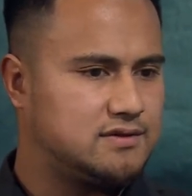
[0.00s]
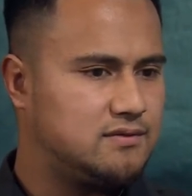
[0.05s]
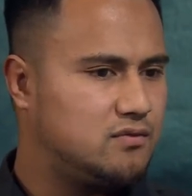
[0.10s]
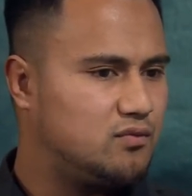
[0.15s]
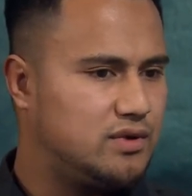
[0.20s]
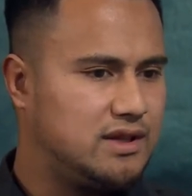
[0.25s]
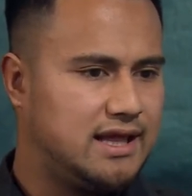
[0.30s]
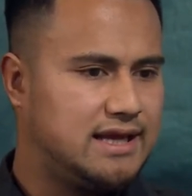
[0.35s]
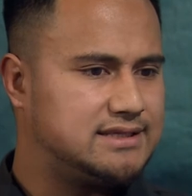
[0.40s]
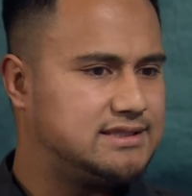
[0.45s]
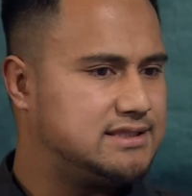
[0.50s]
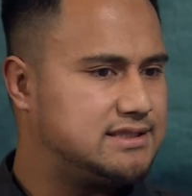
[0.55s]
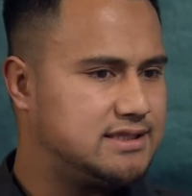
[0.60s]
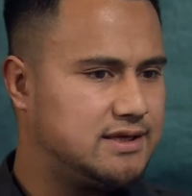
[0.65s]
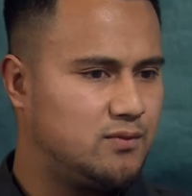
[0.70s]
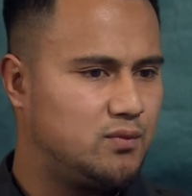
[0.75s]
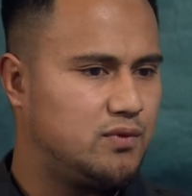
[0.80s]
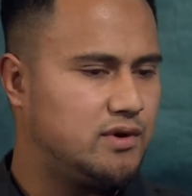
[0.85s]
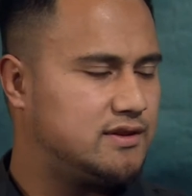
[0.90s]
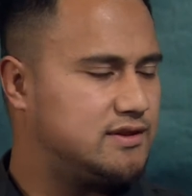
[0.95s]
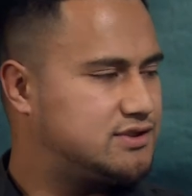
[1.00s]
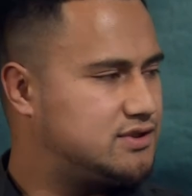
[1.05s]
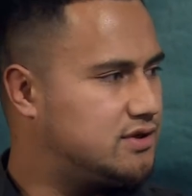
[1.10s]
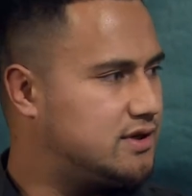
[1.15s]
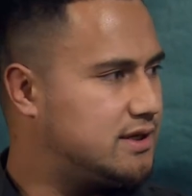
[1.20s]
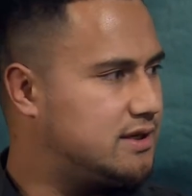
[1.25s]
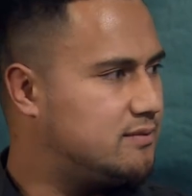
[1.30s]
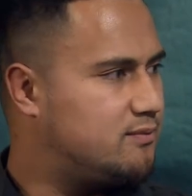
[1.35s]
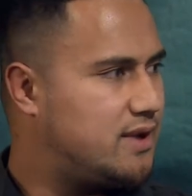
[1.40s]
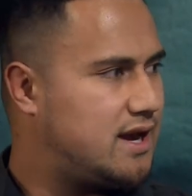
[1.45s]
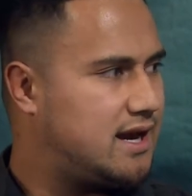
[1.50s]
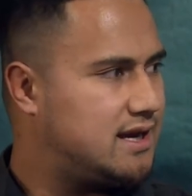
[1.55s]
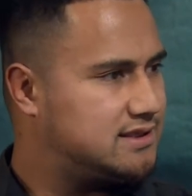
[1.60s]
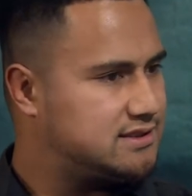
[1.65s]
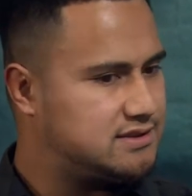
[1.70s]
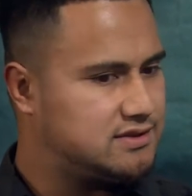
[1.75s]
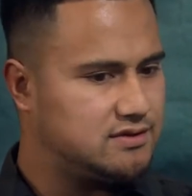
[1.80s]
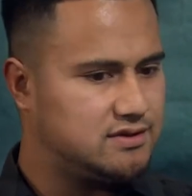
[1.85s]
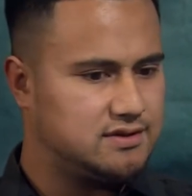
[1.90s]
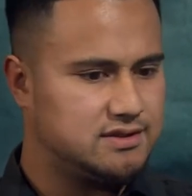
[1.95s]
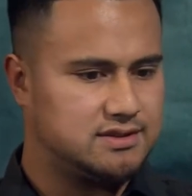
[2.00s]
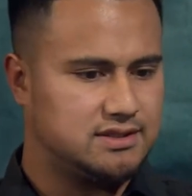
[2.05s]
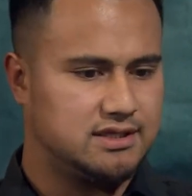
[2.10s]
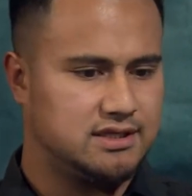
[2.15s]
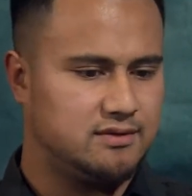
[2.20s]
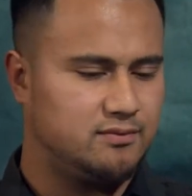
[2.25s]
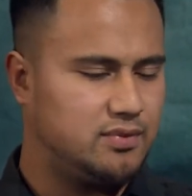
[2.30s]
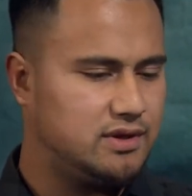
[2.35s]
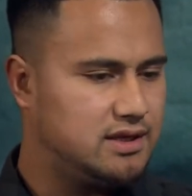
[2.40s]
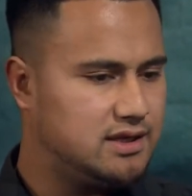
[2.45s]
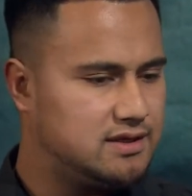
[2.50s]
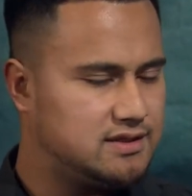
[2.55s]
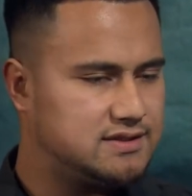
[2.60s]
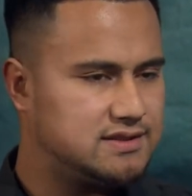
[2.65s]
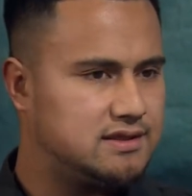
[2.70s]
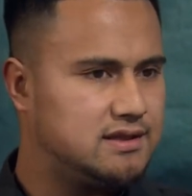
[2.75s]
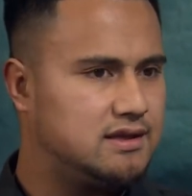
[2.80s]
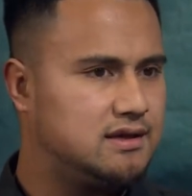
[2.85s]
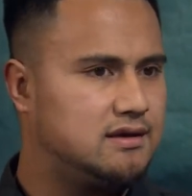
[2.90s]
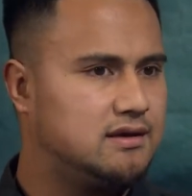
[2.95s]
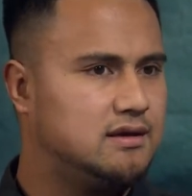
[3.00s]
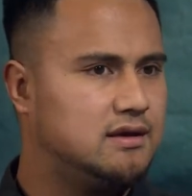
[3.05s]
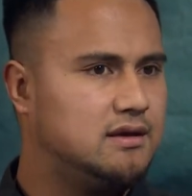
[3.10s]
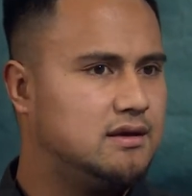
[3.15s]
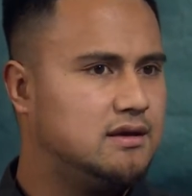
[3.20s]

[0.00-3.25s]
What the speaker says: relationship with certain pastors in the peninsula,